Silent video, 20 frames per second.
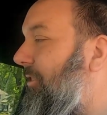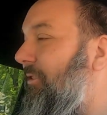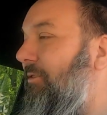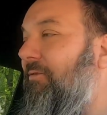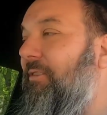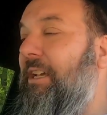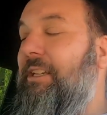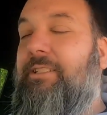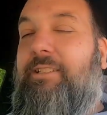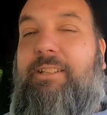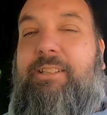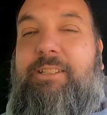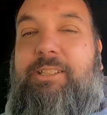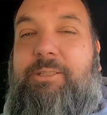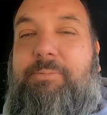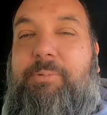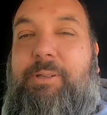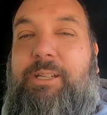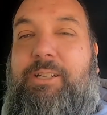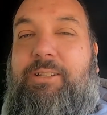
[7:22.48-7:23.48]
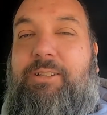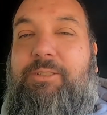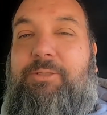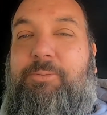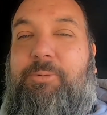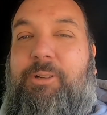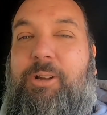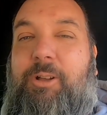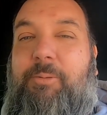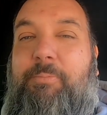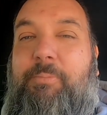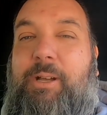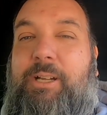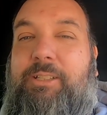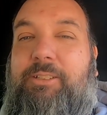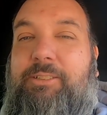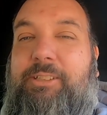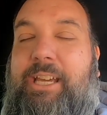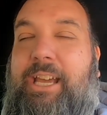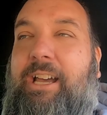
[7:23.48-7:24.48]
The rest of the speakers were all
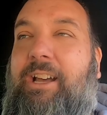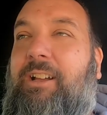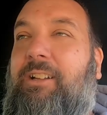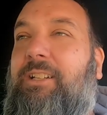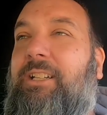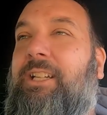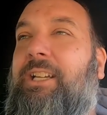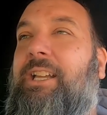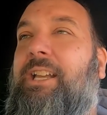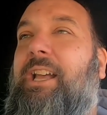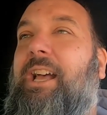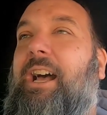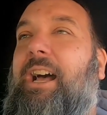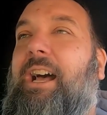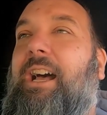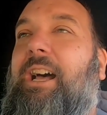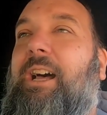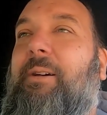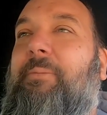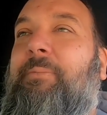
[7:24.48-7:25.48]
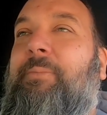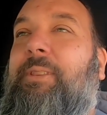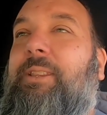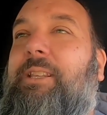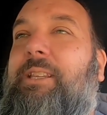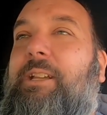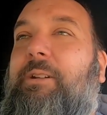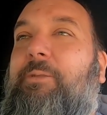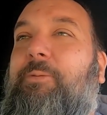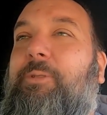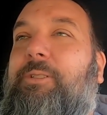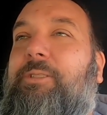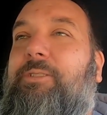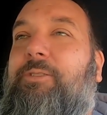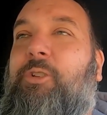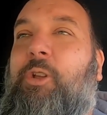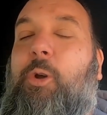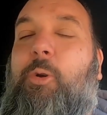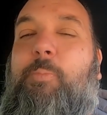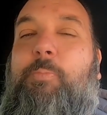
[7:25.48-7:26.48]
muddled out. There
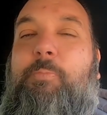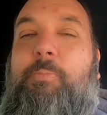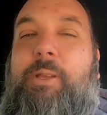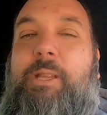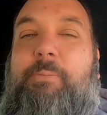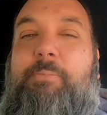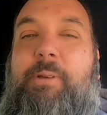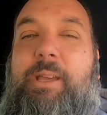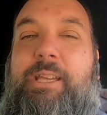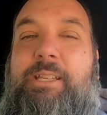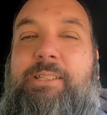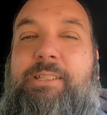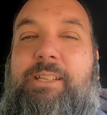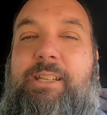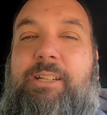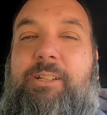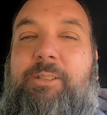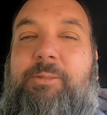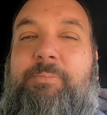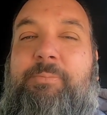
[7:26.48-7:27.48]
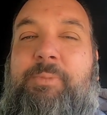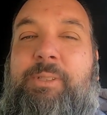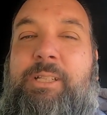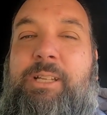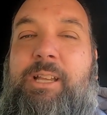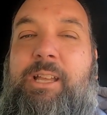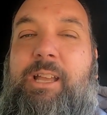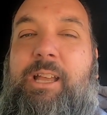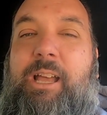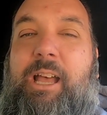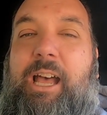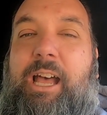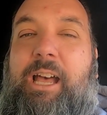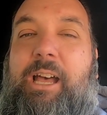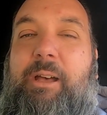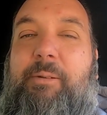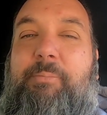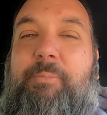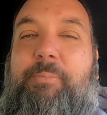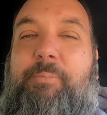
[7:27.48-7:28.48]
was no mid bass in them,
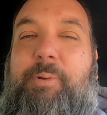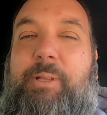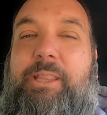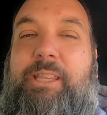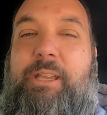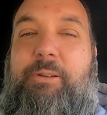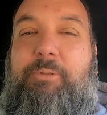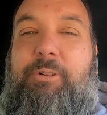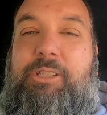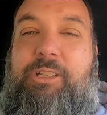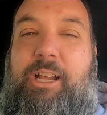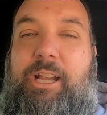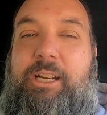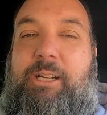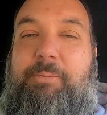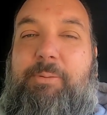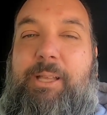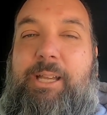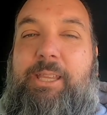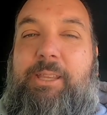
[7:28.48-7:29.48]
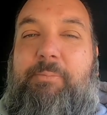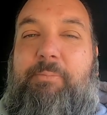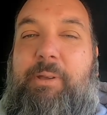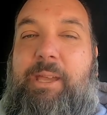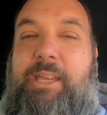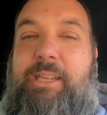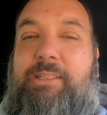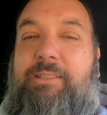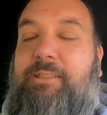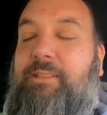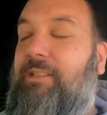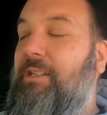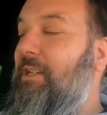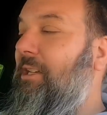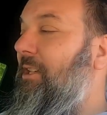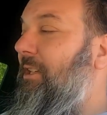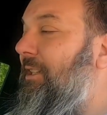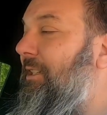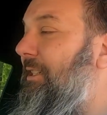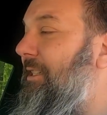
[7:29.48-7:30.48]
but they were trying to play the bass.
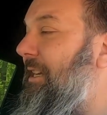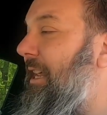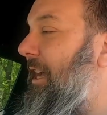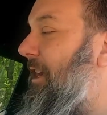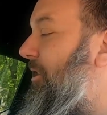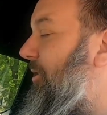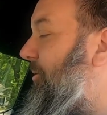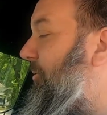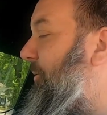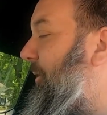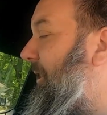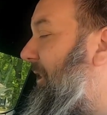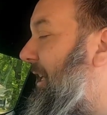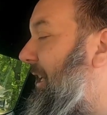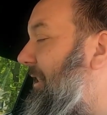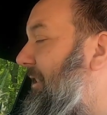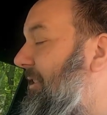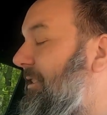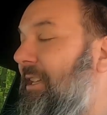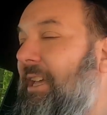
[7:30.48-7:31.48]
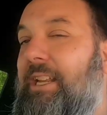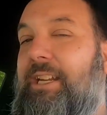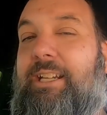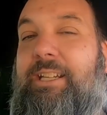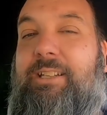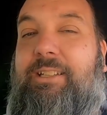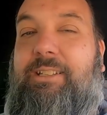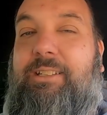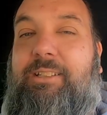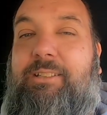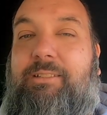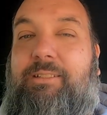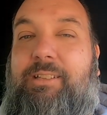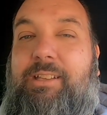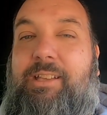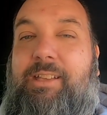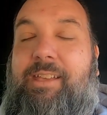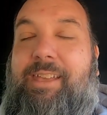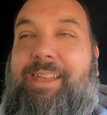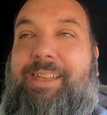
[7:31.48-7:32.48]
Now with that setting,
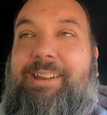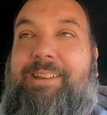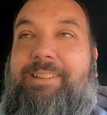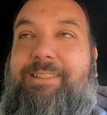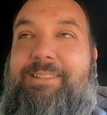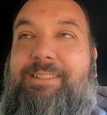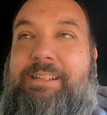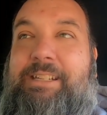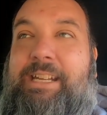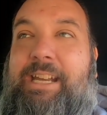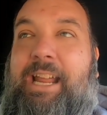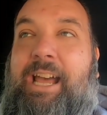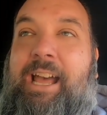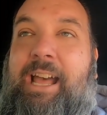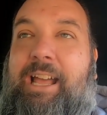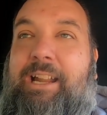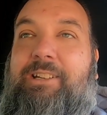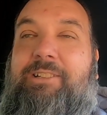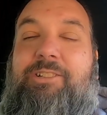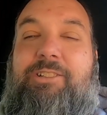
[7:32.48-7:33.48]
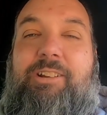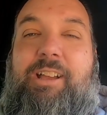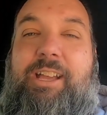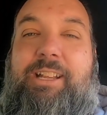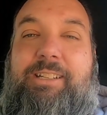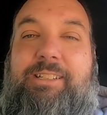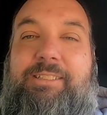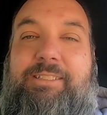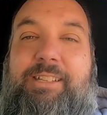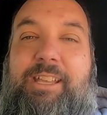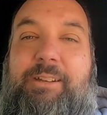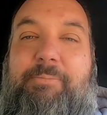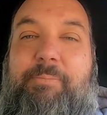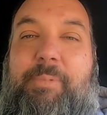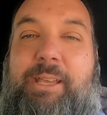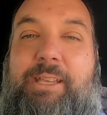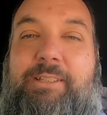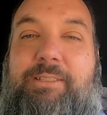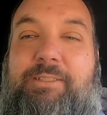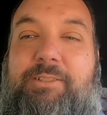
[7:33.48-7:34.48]
it is not trying to
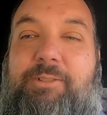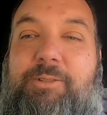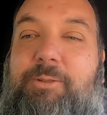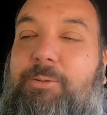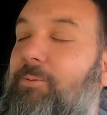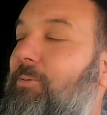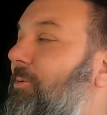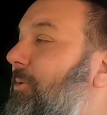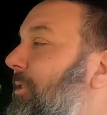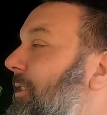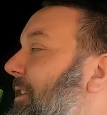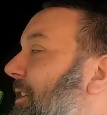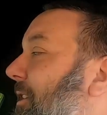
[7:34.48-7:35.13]
send bass to